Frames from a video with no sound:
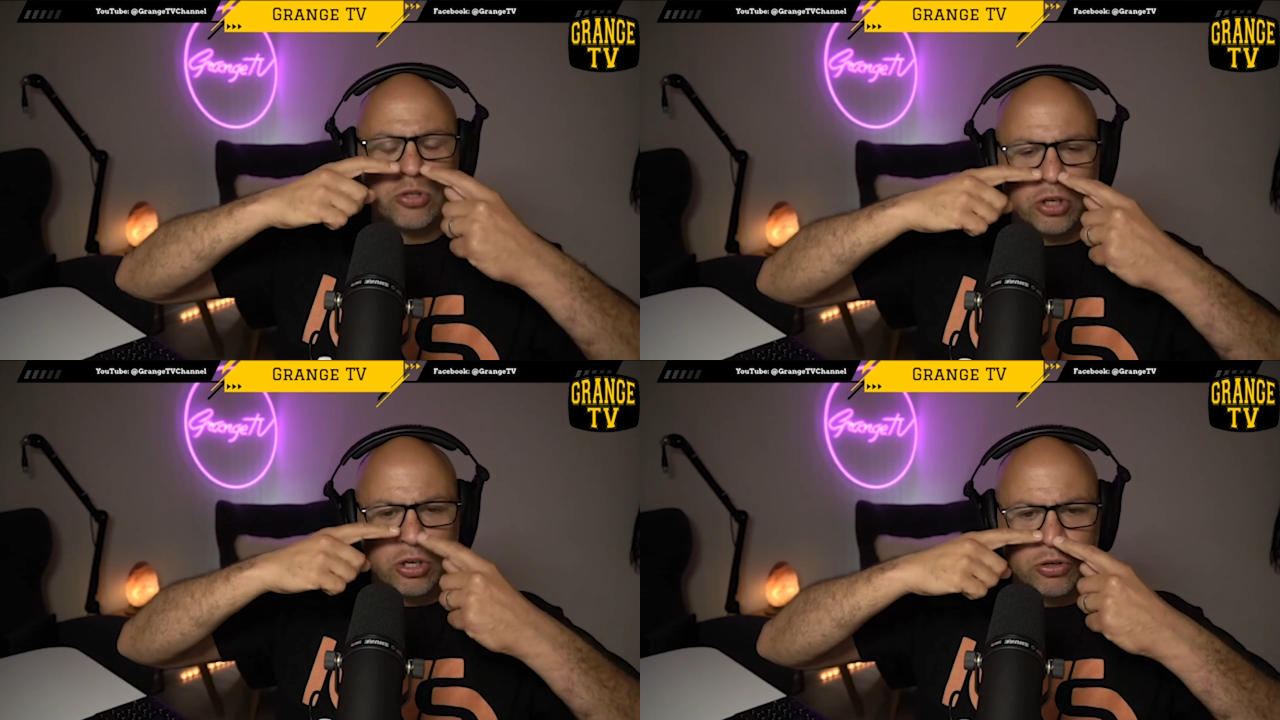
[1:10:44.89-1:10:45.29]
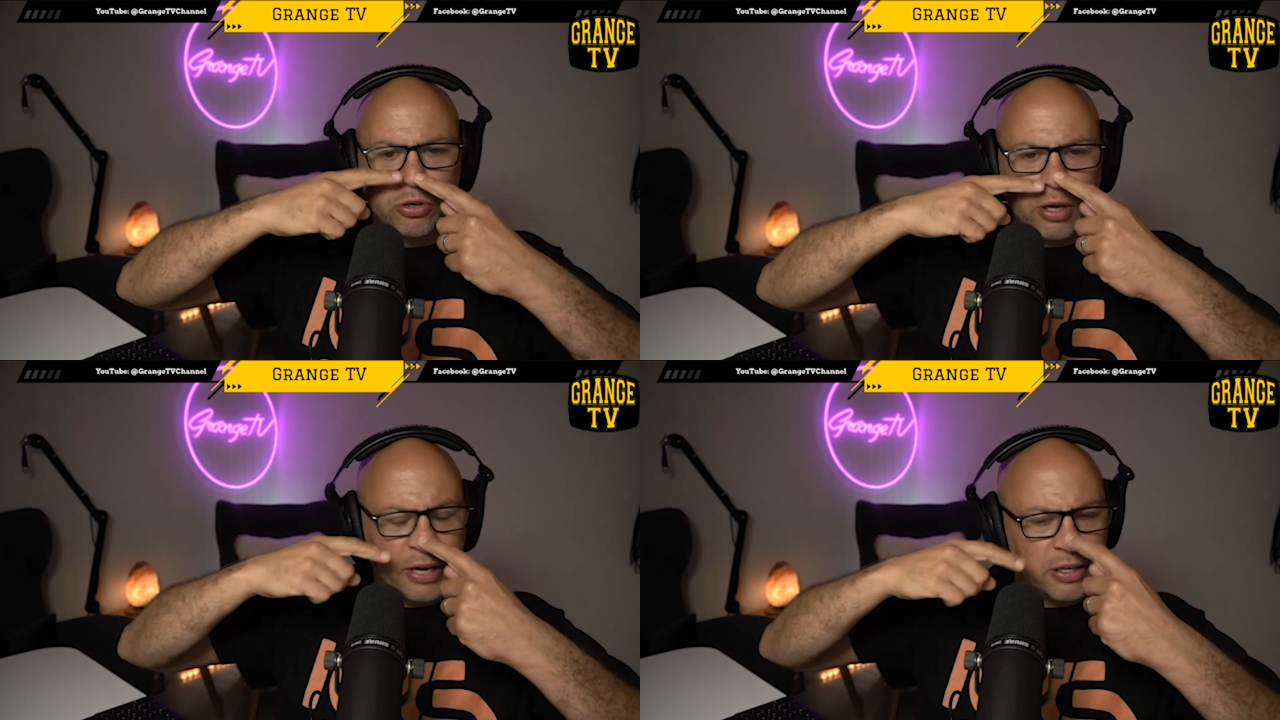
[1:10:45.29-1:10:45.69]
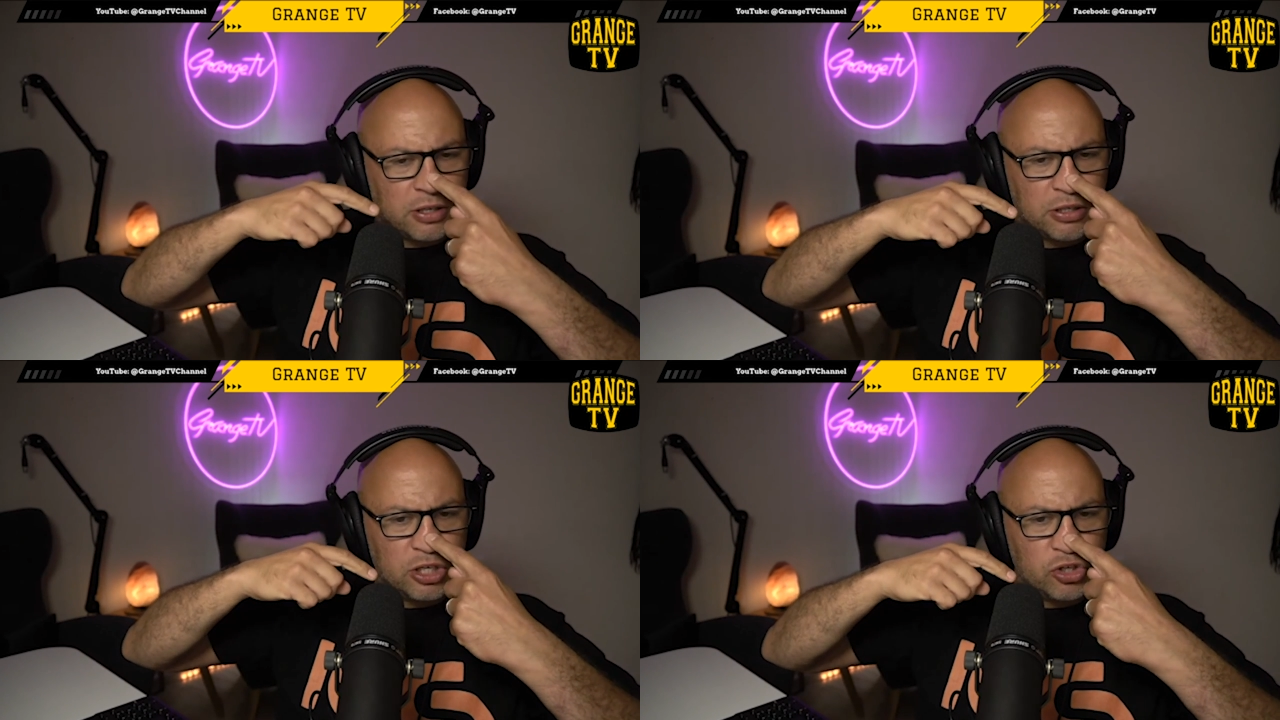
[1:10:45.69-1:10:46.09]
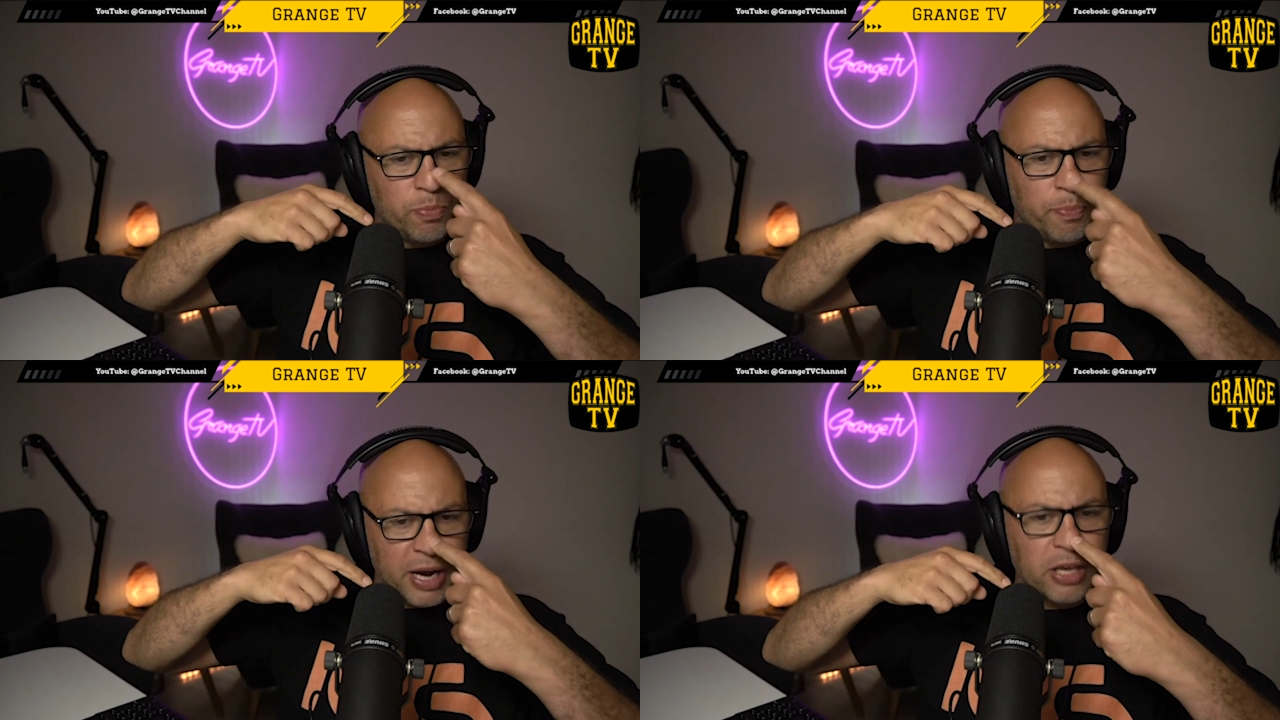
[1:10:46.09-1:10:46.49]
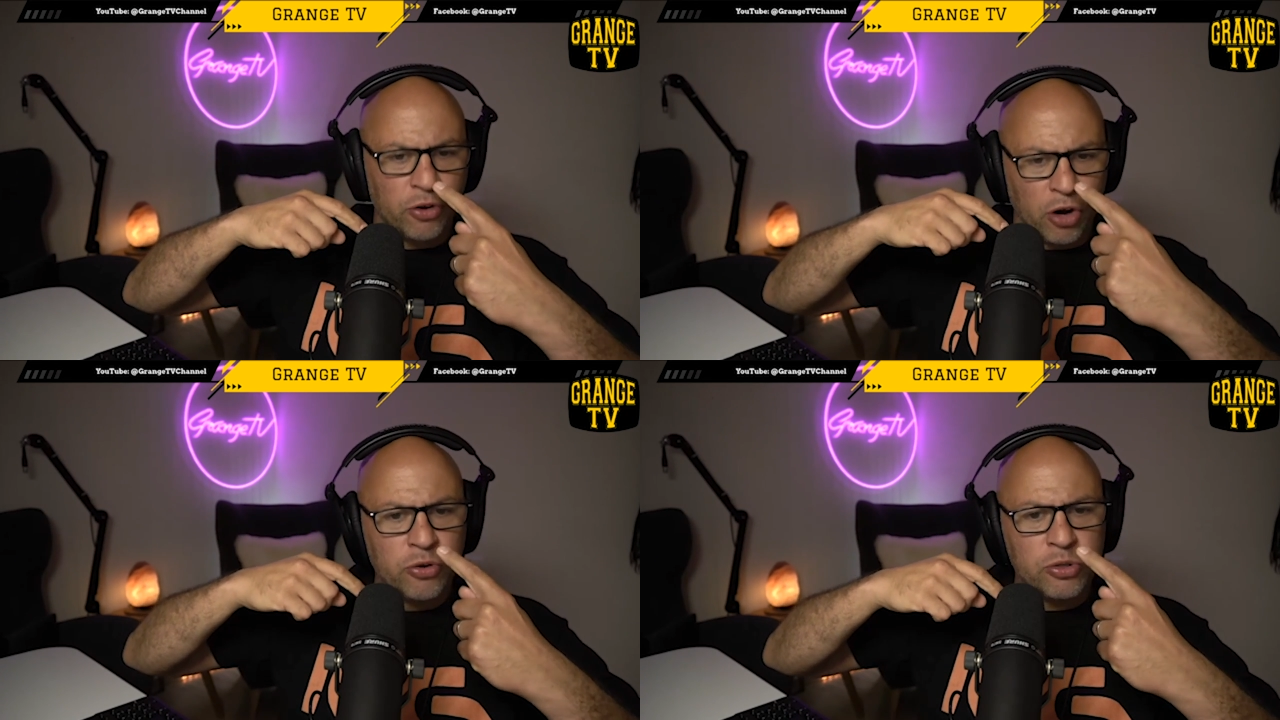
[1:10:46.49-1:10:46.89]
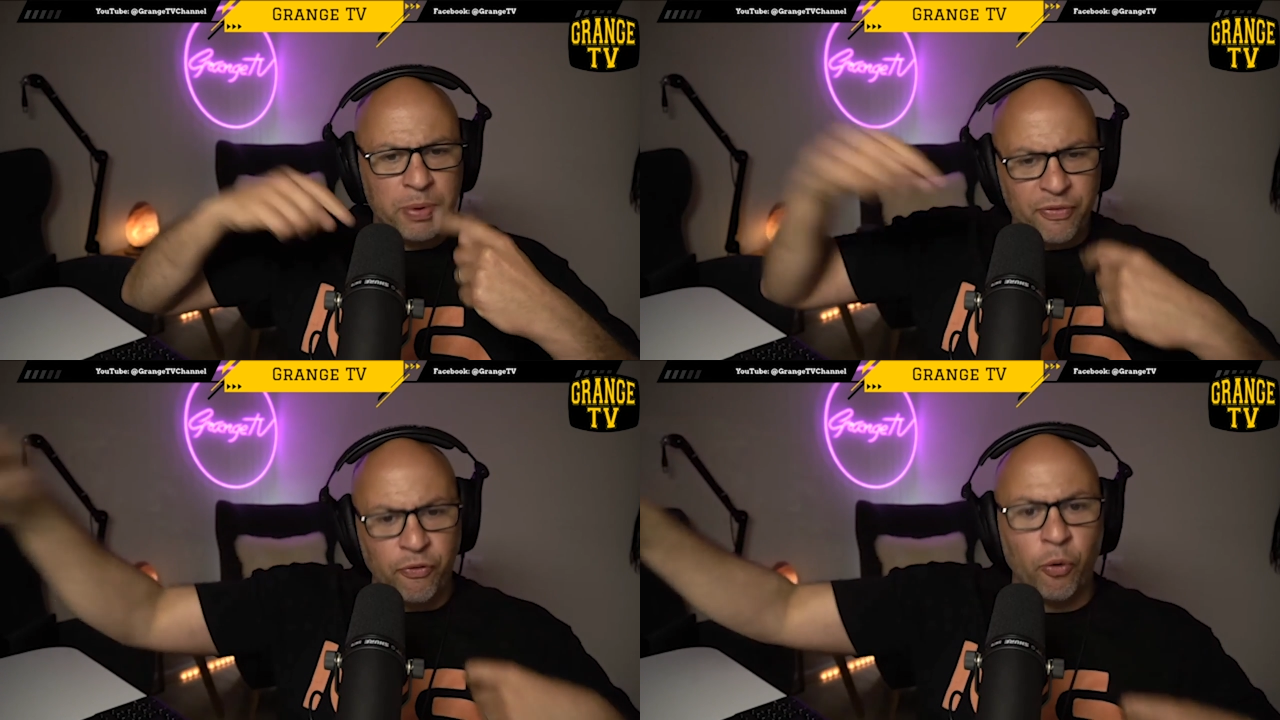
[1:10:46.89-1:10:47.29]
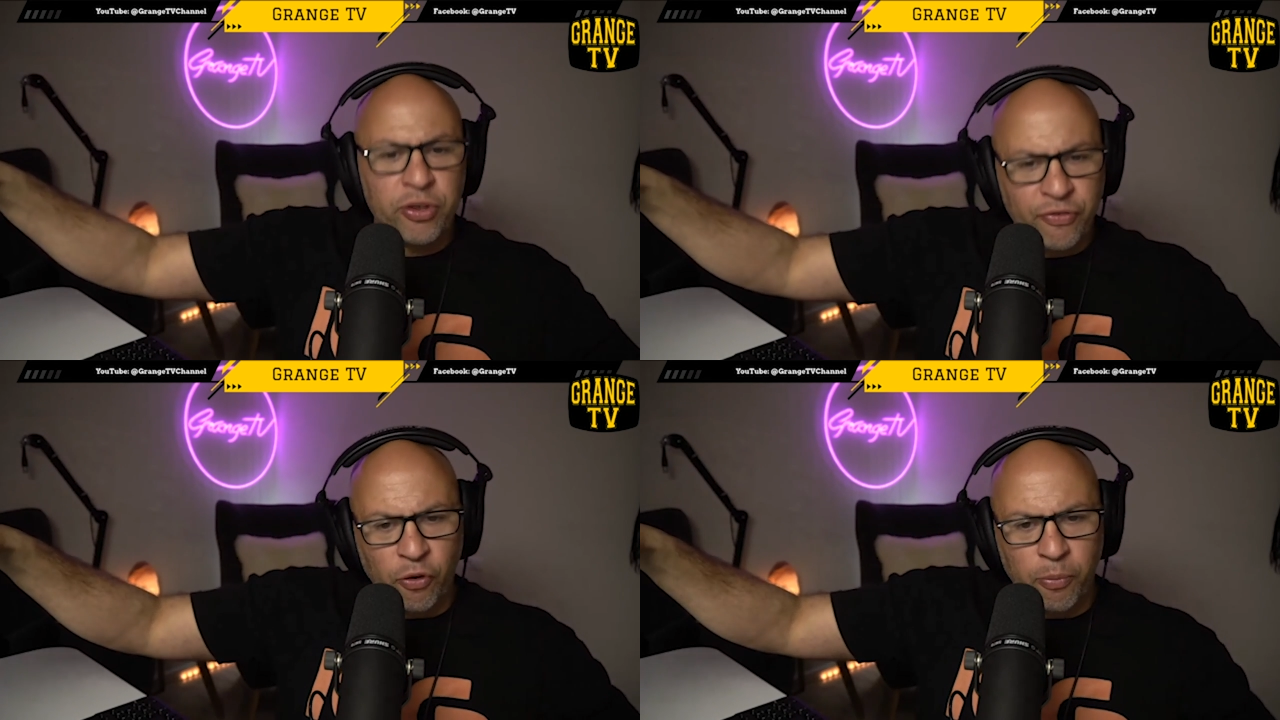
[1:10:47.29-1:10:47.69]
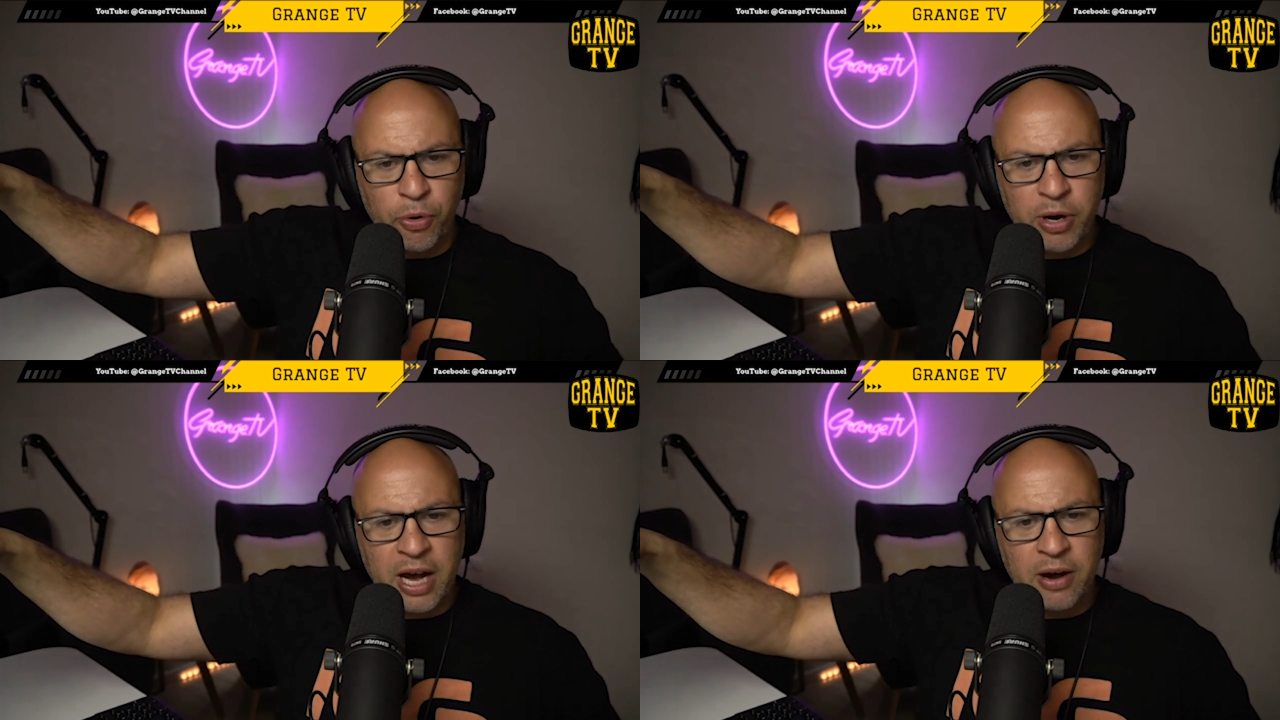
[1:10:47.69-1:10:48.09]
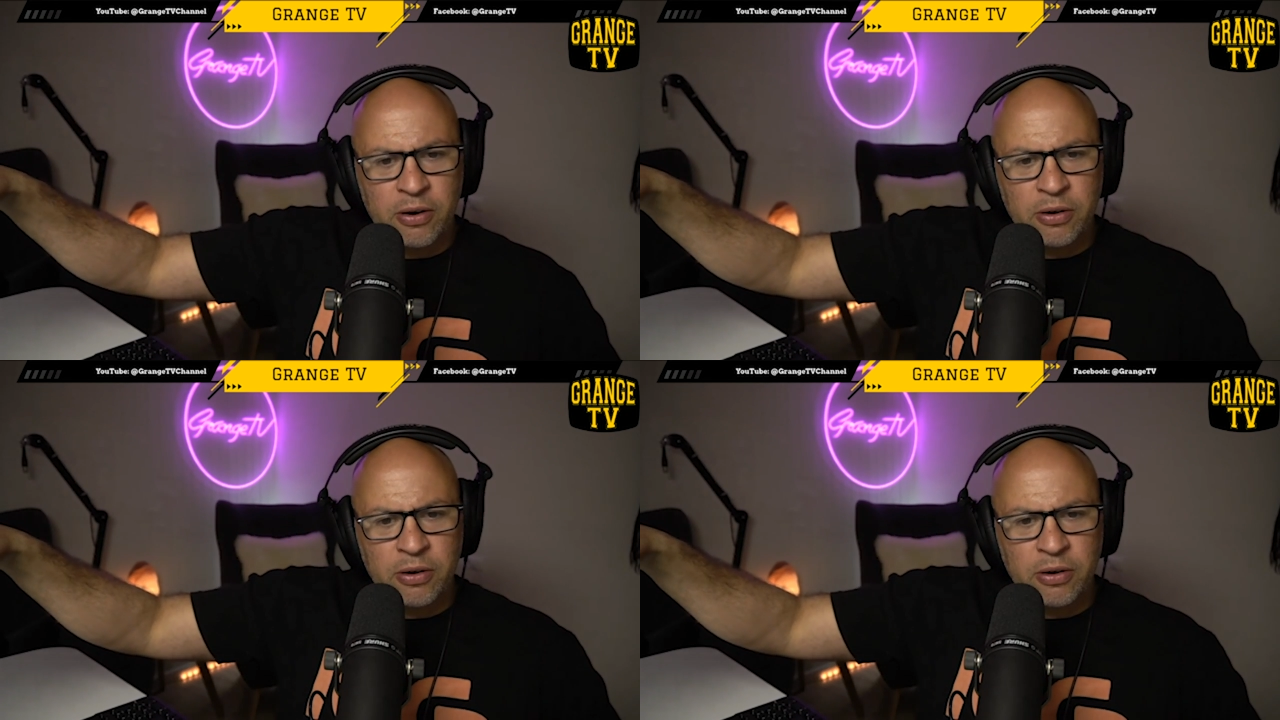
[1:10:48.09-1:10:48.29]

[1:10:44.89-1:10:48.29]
Like did you break your nose before you fought Pacquiao?